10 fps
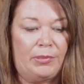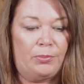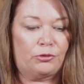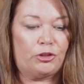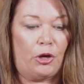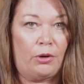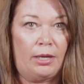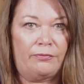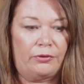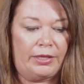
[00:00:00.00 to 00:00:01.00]
people show
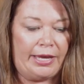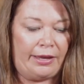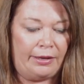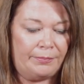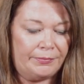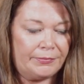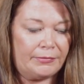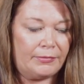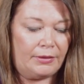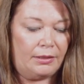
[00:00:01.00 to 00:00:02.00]
up for the game.
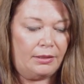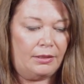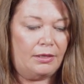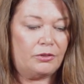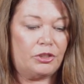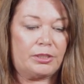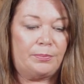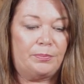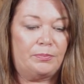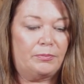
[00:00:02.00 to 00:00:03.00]
Just
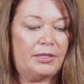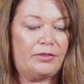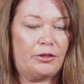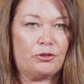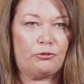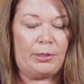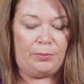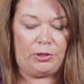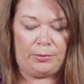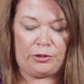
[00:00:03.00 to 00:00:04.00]
get those
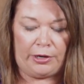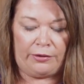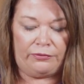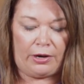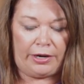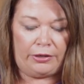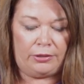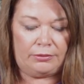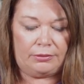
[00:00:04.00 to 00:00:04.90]
shrimp, put them in your air fryer.